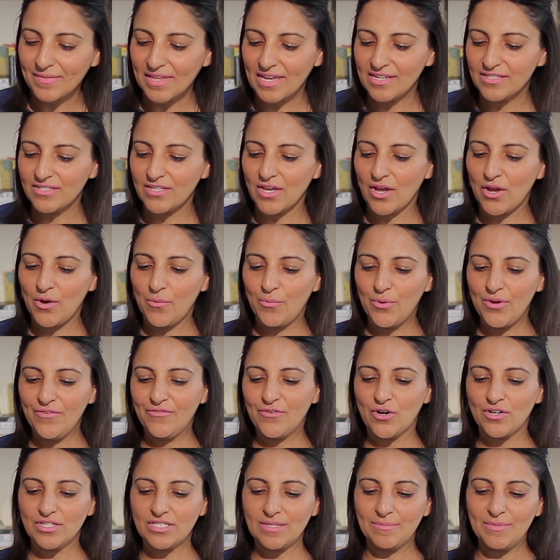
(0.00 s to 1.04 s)
So we've
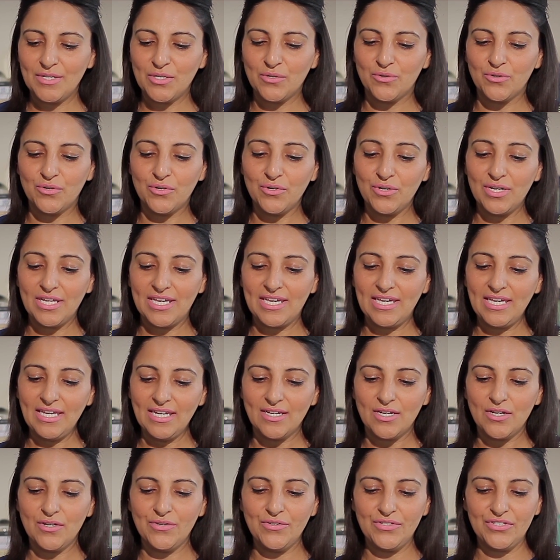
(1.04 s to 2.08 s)
got somebody called Cully
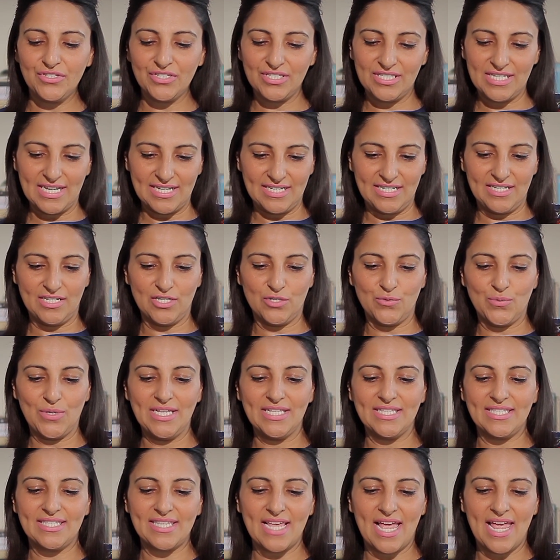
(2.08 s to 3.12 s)
who's just sent in a
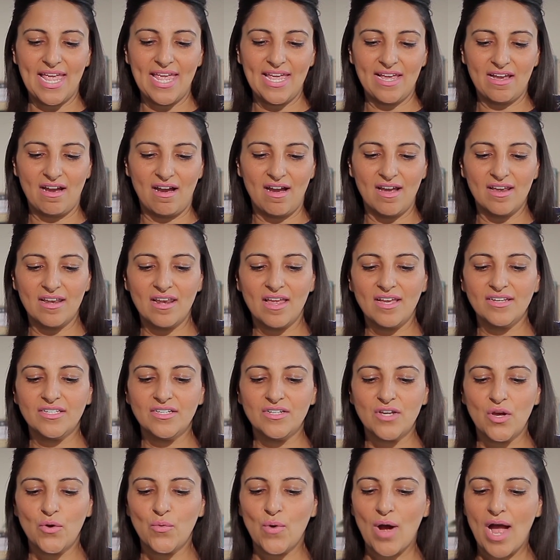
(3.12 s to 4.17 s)
tweet saying, I'd like to
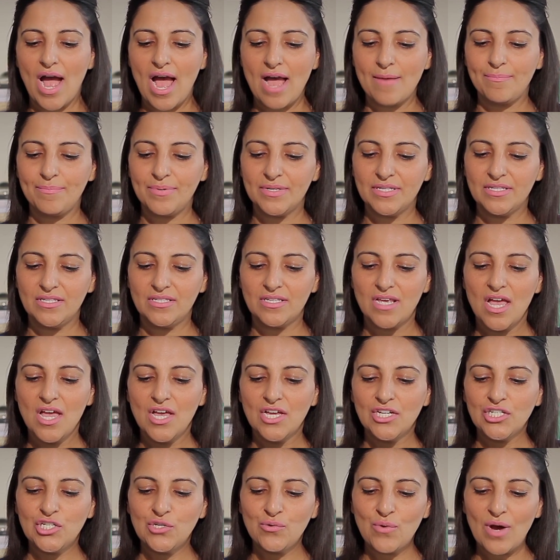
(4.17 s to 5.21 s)
know what happens
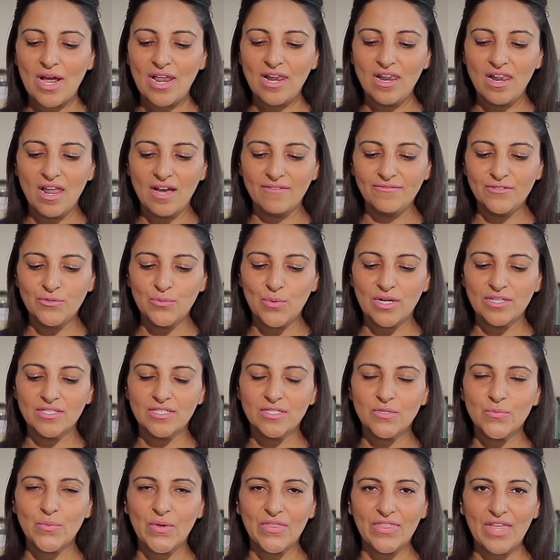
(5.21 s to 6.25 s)
to our loved
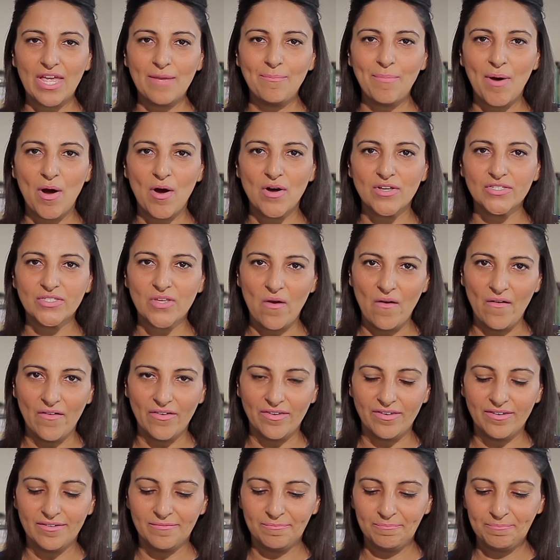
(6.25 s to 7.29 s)
ones when they pass
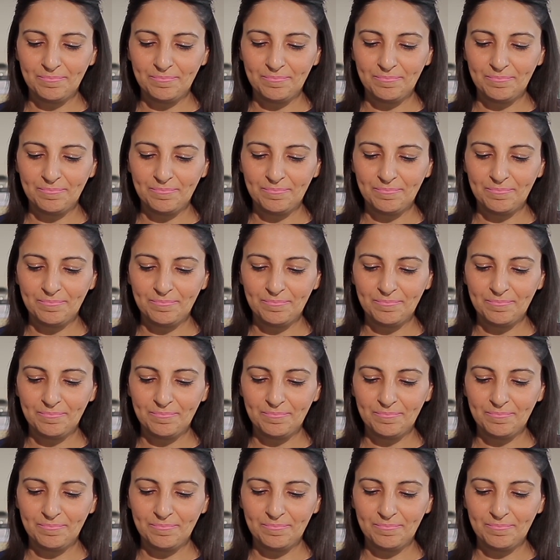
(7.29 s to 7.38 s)
on.